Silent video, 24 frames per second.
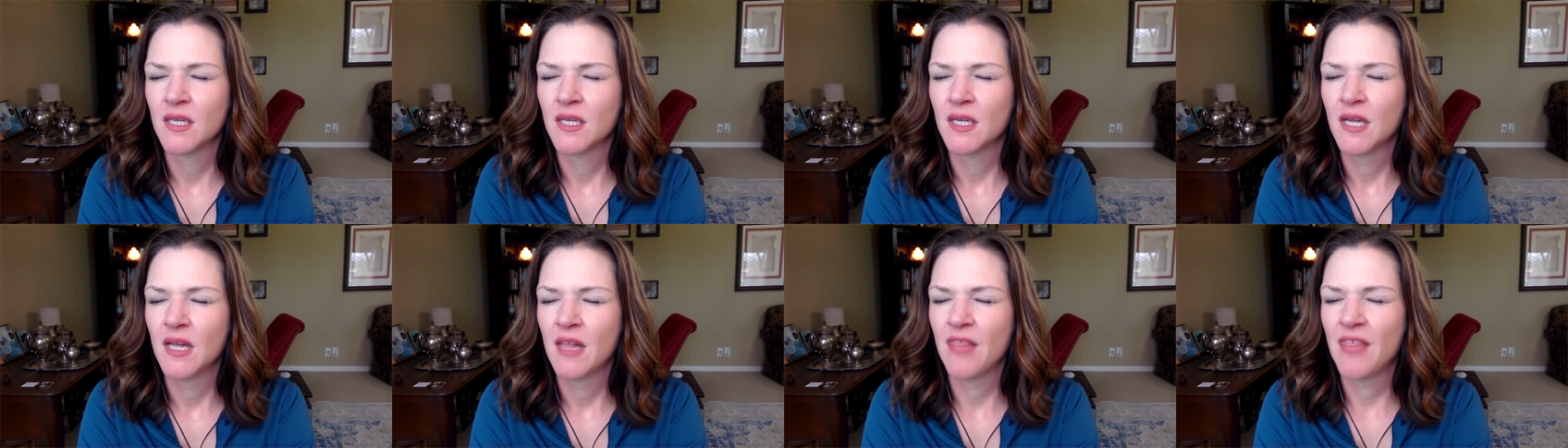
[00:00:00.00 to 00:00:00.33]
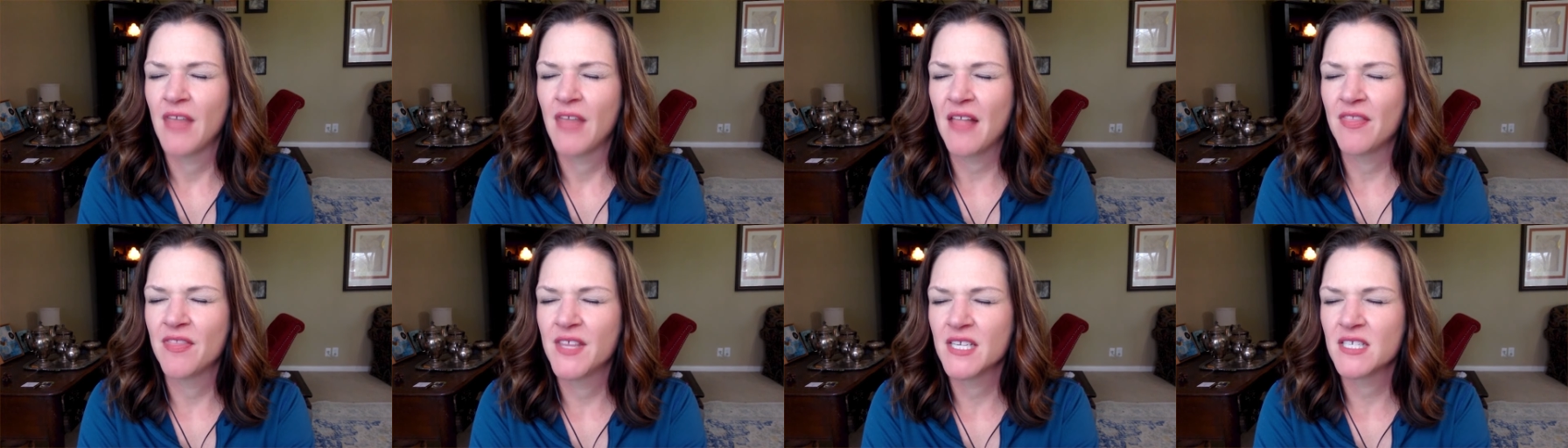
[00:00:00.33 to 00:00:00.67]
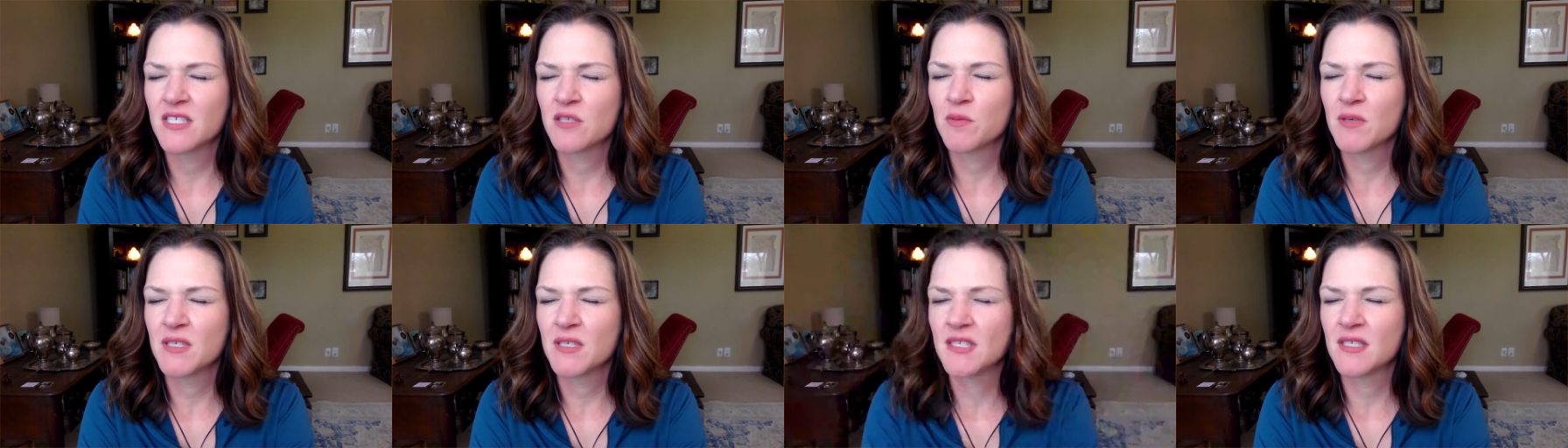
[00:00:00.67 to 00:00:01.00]
that this
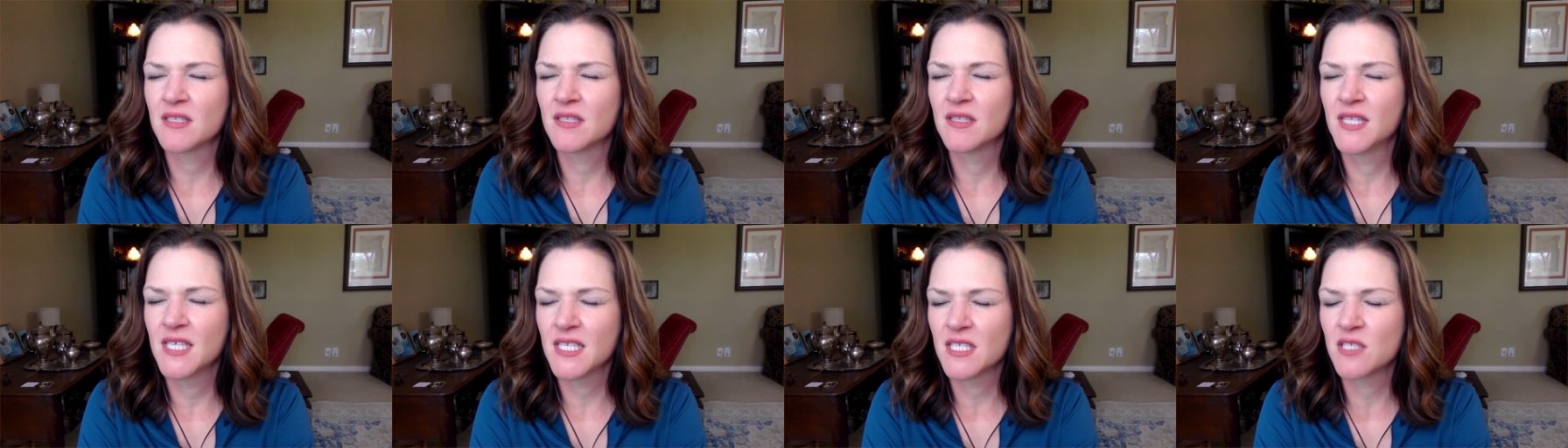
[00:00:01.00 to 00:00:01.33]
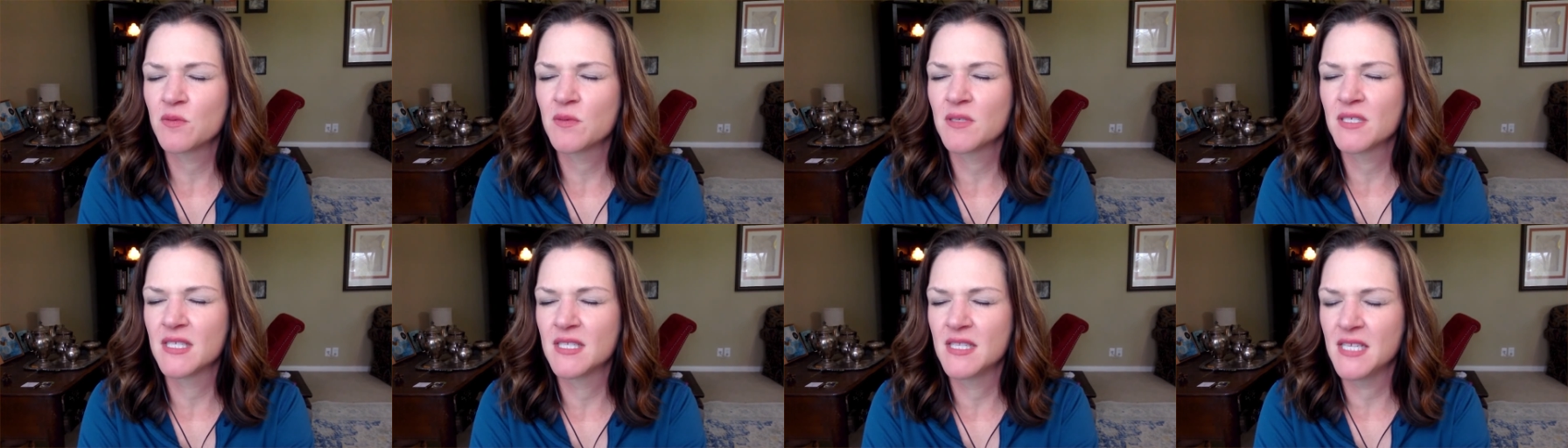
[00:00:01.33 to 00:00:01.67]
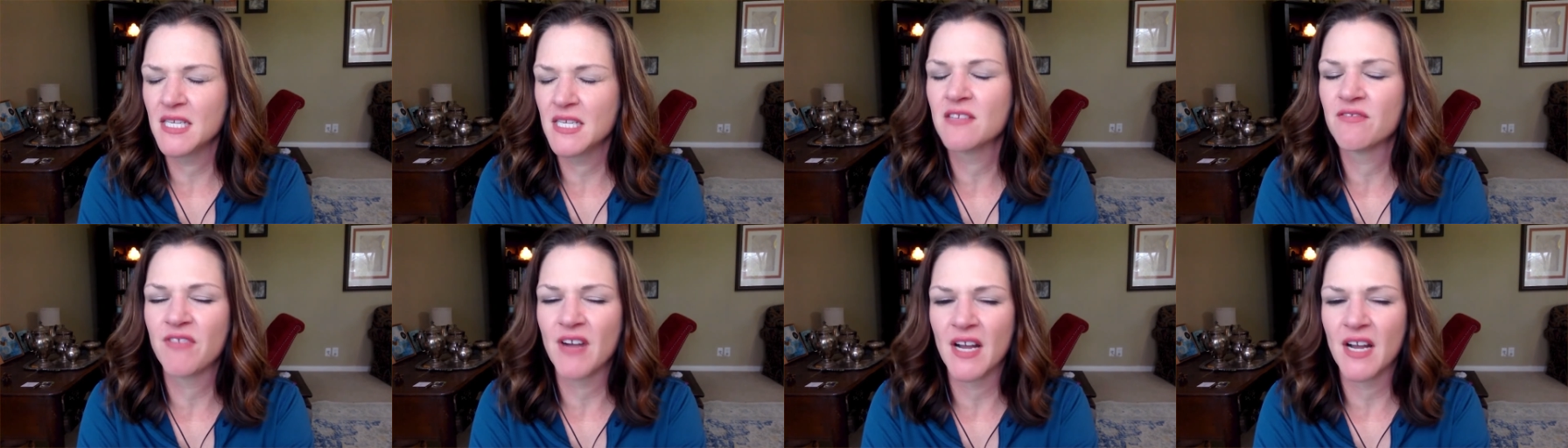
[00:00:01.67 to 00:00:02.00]
was the
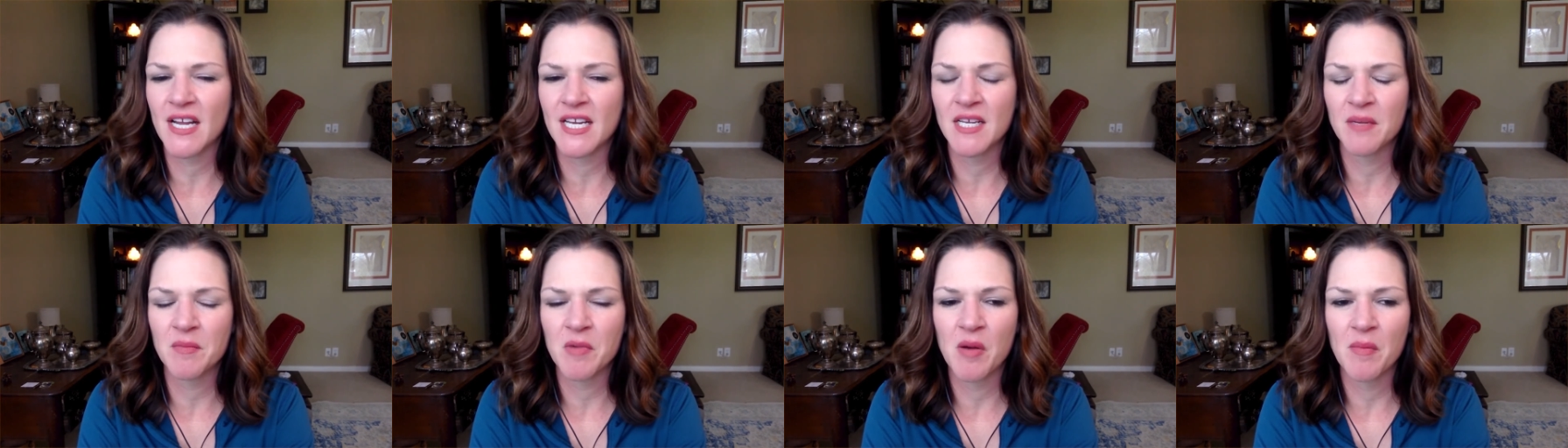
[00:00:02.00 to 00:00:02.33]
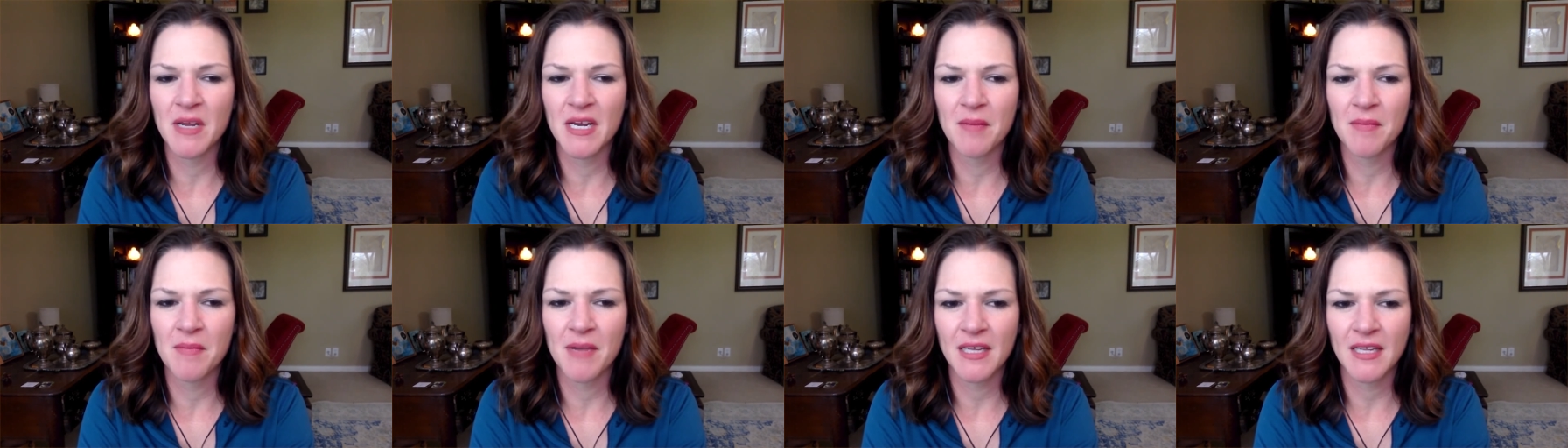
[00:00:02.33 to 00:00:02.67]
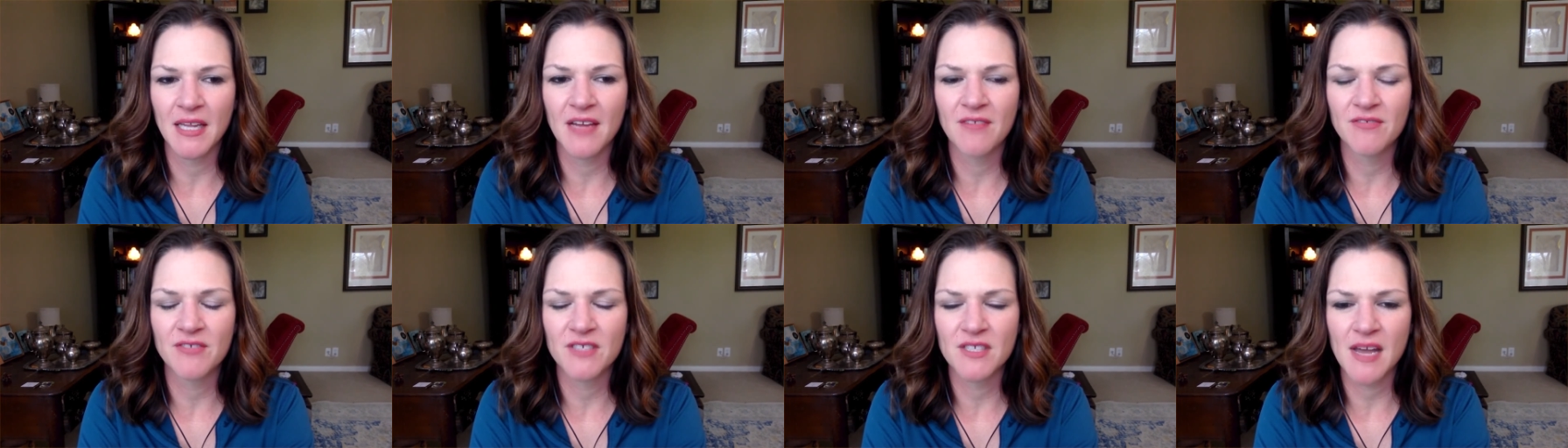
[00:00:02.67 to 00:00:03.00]
defining moment in my life
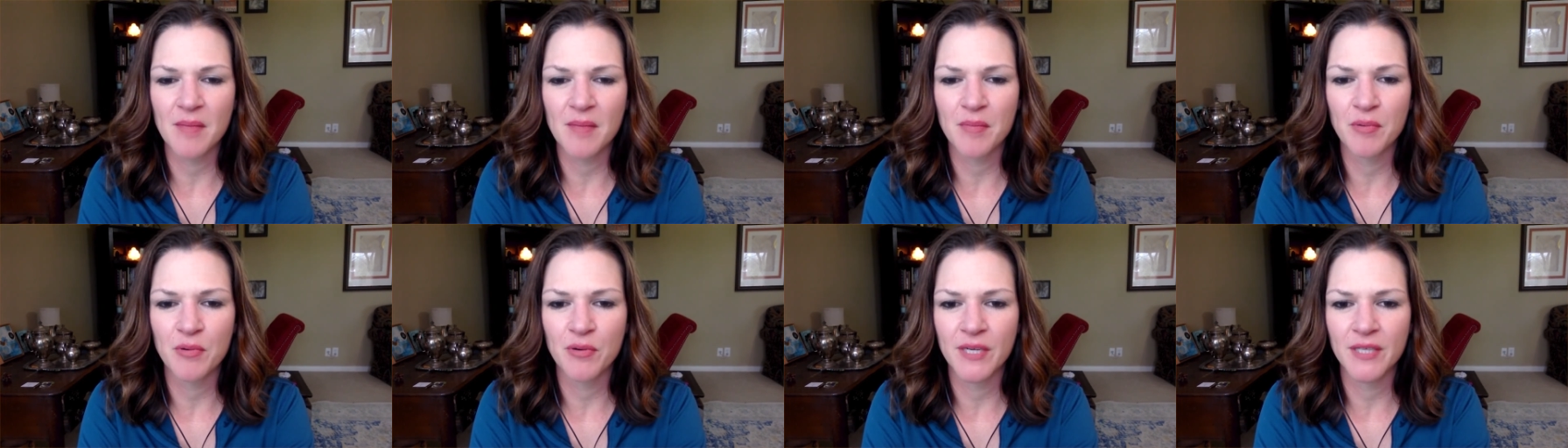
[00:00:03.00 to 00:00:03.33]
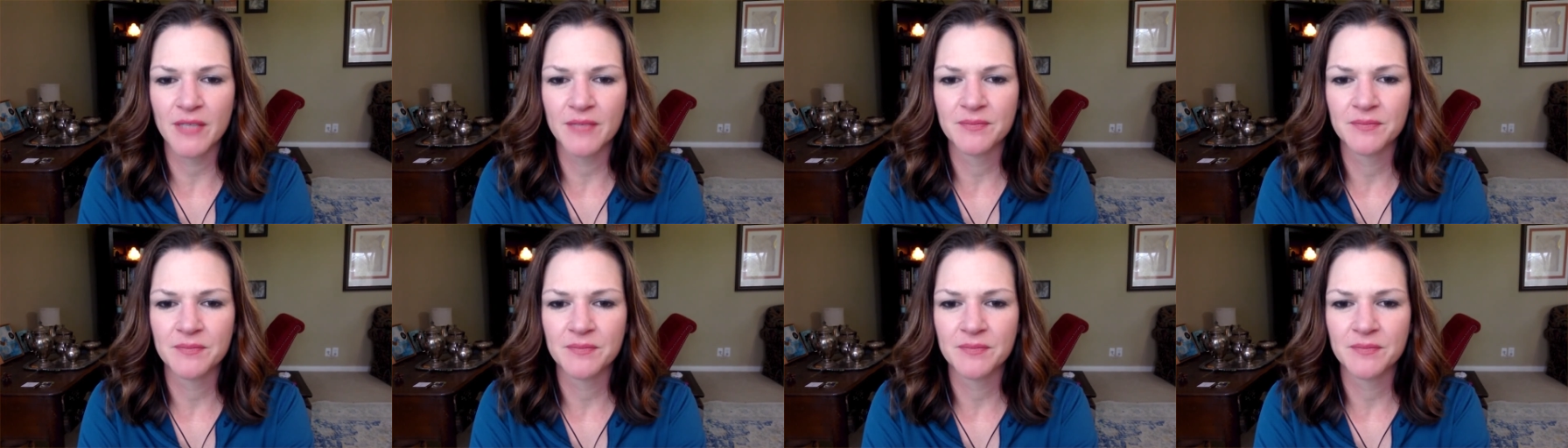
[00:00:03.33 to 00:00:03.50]
to that point.